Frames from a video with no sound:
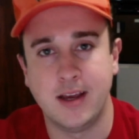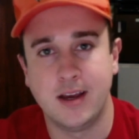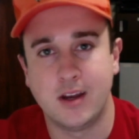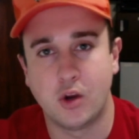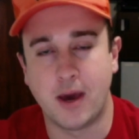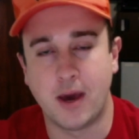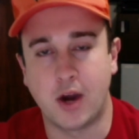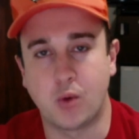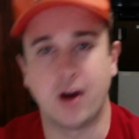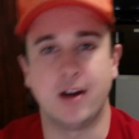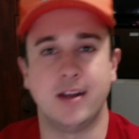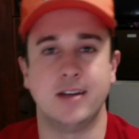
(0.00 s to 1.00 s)
no matter
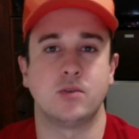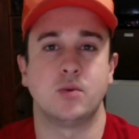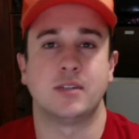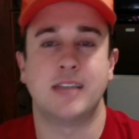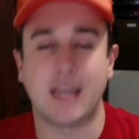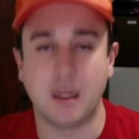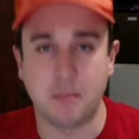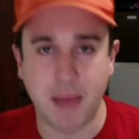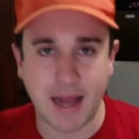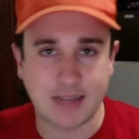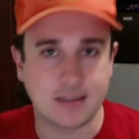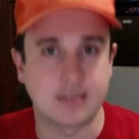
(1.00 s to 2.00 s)
where it is. So we're taking it
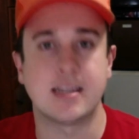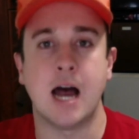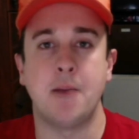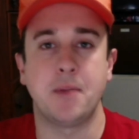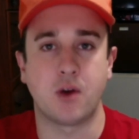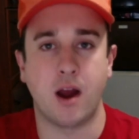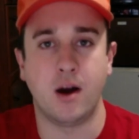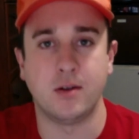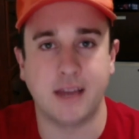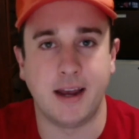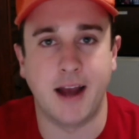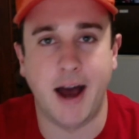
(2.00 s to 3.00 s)
back to the stomping
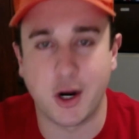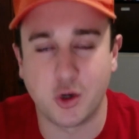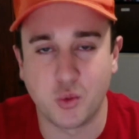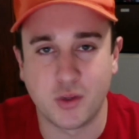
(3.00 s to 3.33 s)
grounds at Ironwood